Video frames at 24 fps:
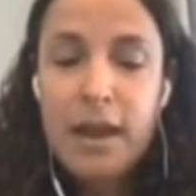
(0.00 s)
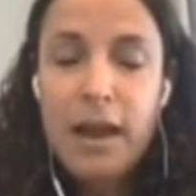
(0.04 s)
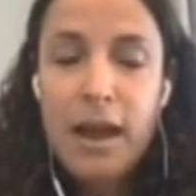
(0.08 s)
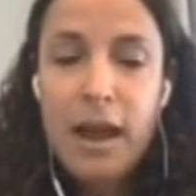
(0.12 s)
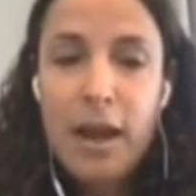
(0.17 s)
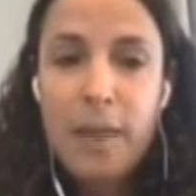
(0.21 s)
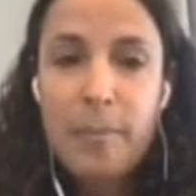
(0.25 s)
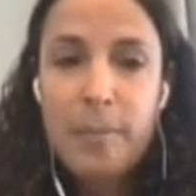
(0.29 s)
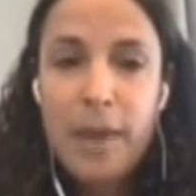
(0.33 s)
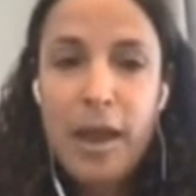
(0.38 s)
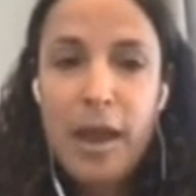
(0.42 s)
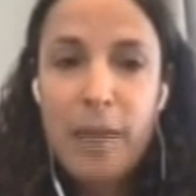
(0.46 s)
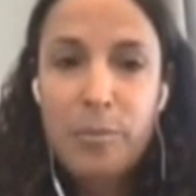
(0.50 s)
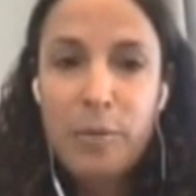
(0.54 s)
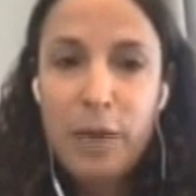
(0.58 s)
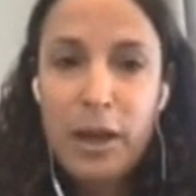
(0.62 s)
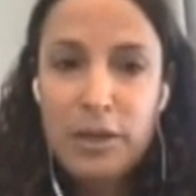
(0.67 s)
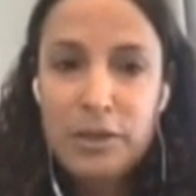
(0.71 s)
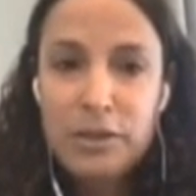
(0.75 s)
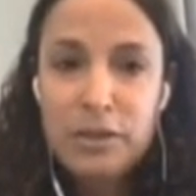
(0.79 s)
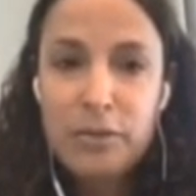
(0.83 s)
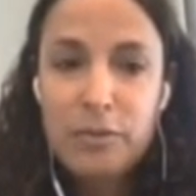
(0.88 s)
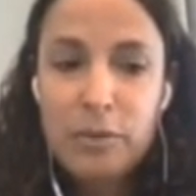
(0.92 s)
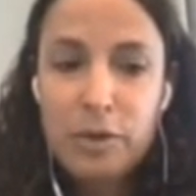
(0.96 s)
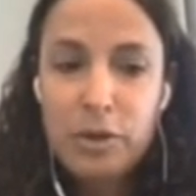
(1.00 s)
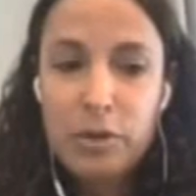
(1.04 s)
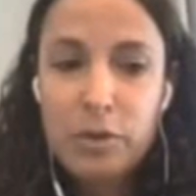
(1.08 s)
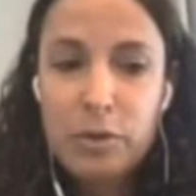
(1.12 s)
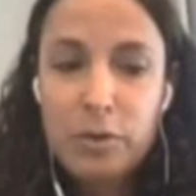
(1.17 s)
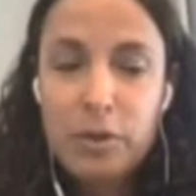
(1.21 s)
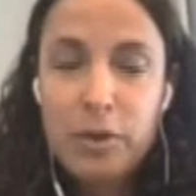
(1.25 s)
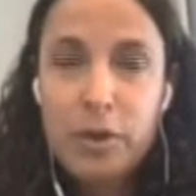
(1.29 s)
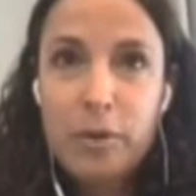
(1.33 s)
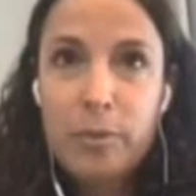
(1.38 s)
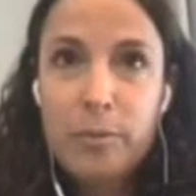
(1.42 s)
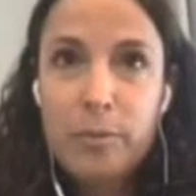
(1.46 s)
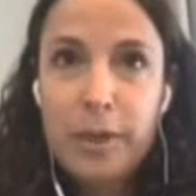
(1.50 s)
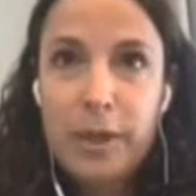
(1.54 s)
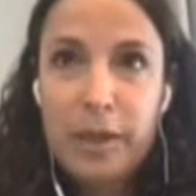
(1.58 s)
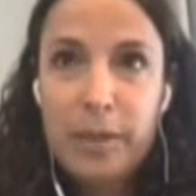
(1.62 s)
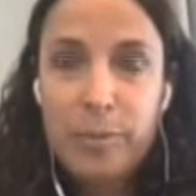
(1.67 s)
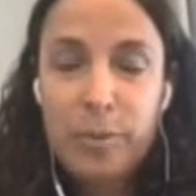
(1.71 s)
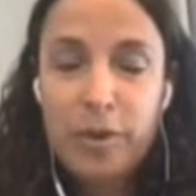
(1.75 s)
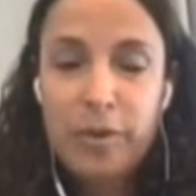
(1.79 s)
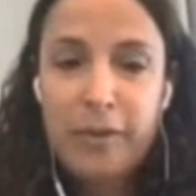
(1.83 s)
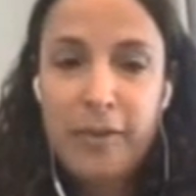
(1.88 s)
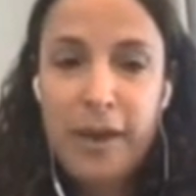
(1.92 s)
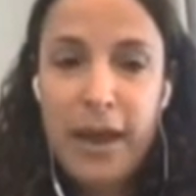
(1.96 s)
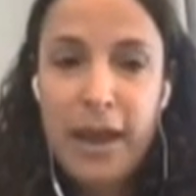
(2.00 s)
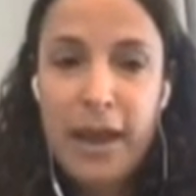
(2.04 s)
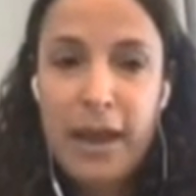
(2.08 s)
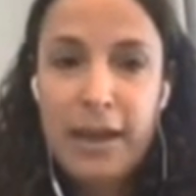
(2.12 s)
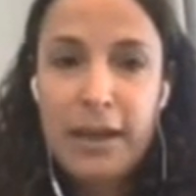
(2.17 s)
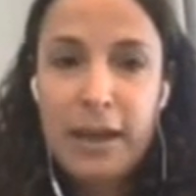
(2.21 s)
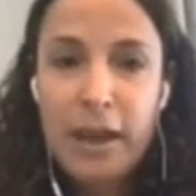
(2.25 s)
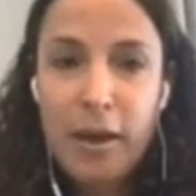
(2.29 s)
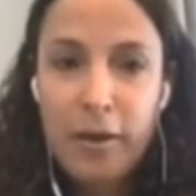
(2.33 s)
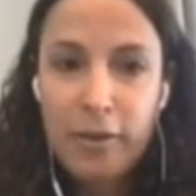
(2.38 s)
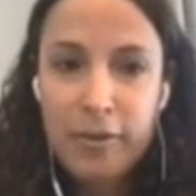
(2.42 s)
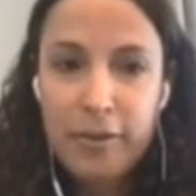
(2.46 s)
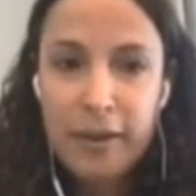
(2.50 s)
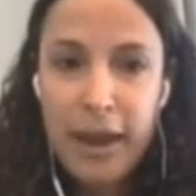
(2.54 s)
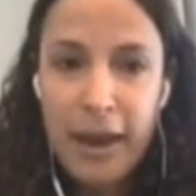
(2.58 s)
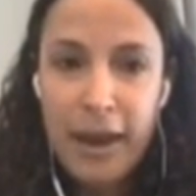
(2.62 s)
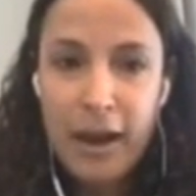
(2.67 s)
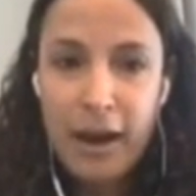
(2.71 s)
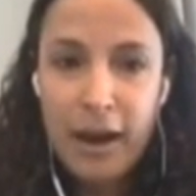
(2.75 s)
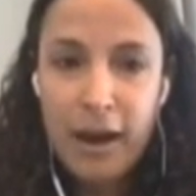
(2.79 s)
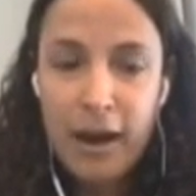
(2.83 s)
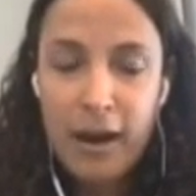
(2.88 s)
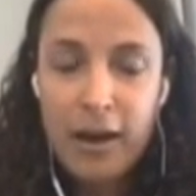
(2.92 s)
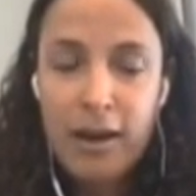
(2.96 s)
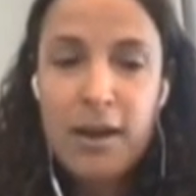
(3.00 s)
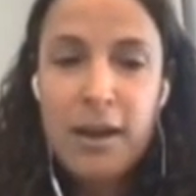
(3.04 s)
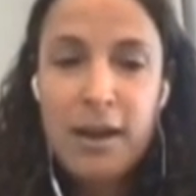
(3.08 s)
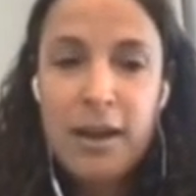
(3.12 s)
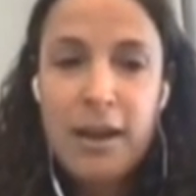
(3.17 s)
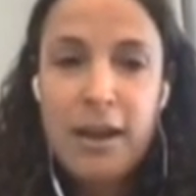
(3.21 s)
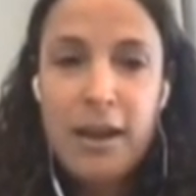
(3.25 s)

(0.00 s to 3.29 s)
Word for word: Um, at Project Renewal, we provide health care.